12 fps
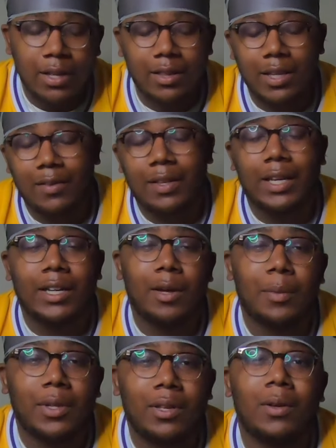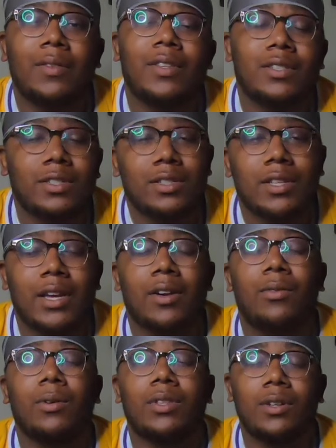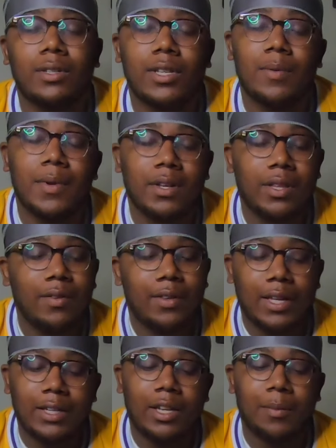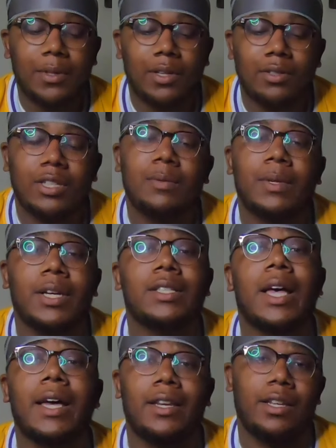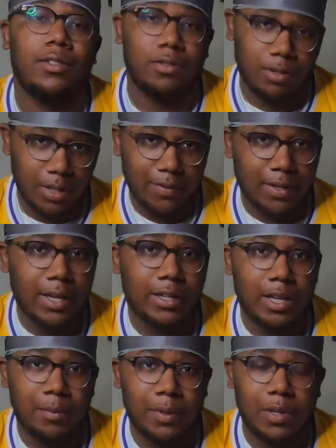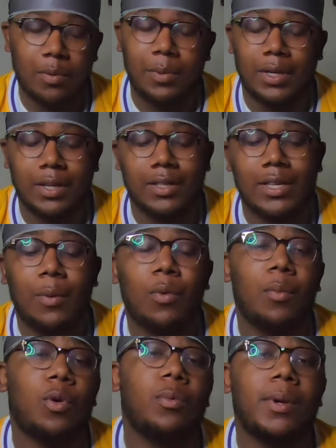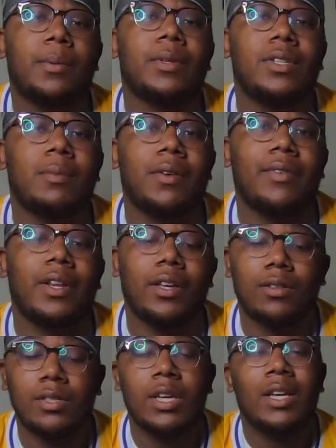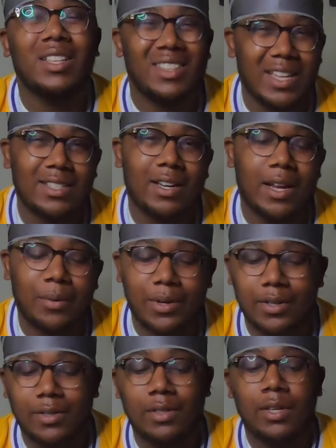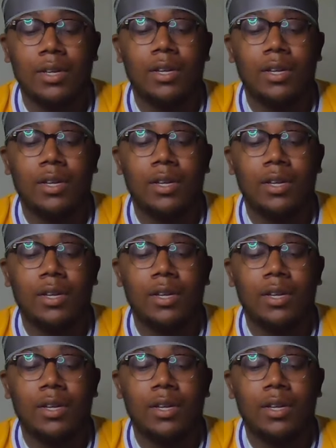Leave a like down below if this is your second or third time here. Leave a like down below just because I need you to leave a like down below because I want more people to see my videos. That's how that works.